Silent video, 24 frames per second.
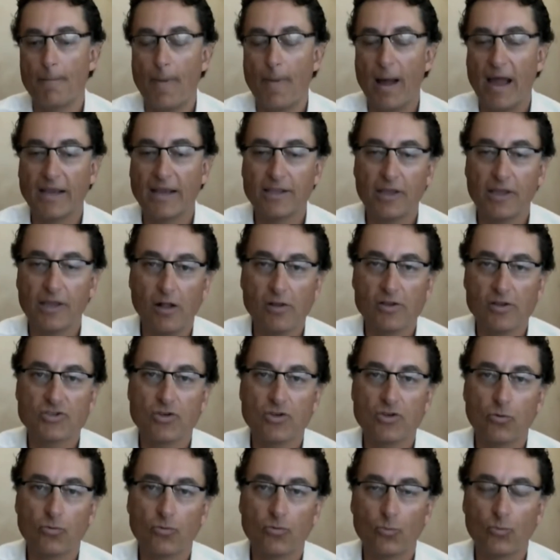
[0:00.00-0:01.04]
Mitel.
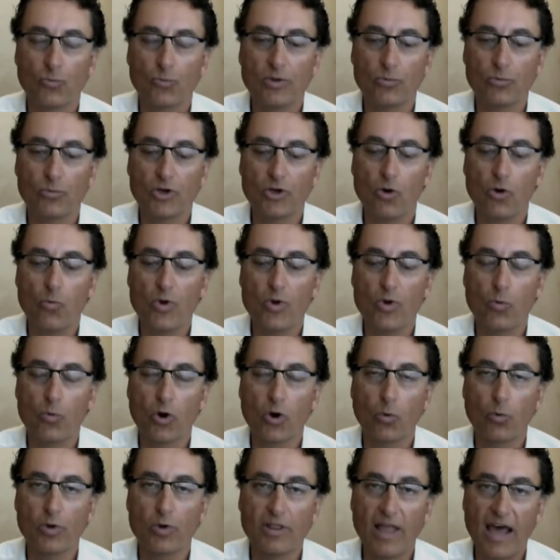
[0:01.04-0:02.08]
So we, you know, we
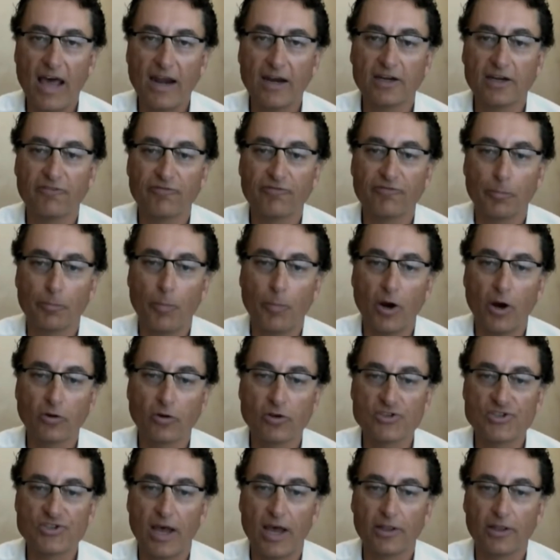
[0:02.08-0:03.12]
work with a lot of different
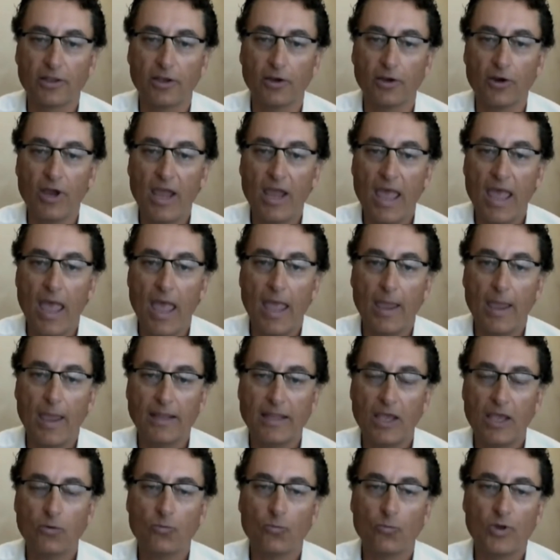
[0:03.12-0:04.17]
partners out there.
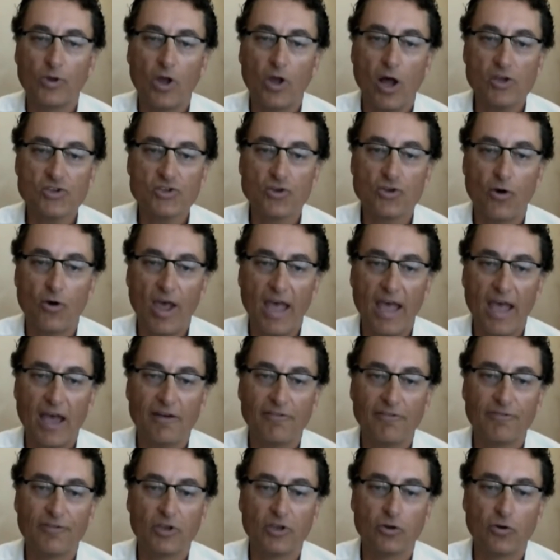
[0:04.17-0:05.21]
And then we also
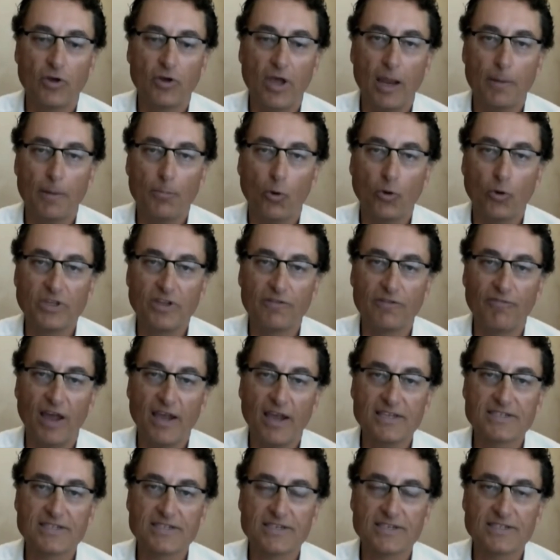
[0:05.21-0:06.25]
have, you know, endpoint
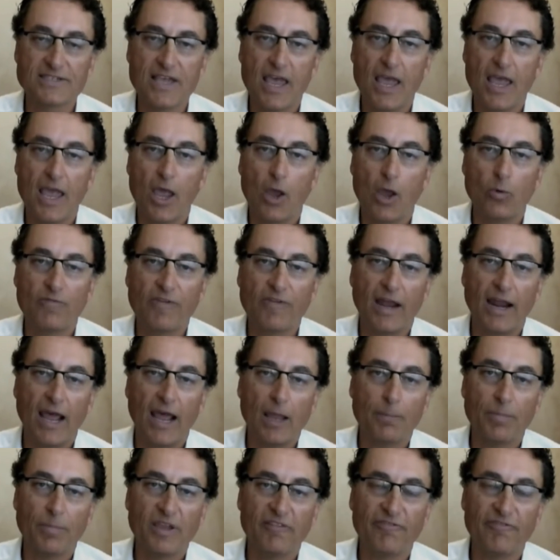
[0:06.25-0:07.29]
devices. We've got
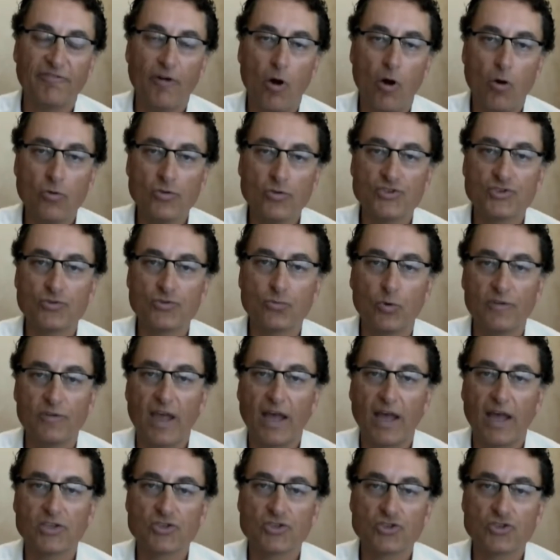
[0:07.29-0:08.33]
IP phones. We've
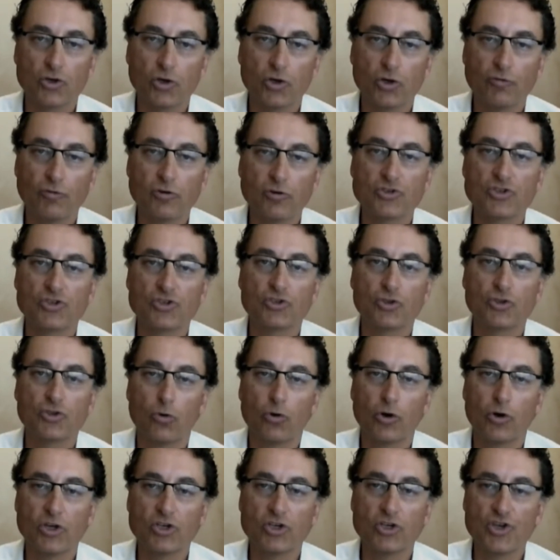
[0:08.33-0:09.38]
got servers,
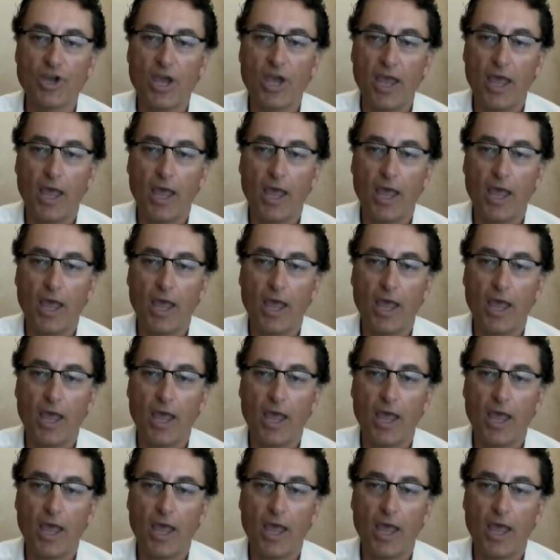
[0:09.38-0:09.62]
storage.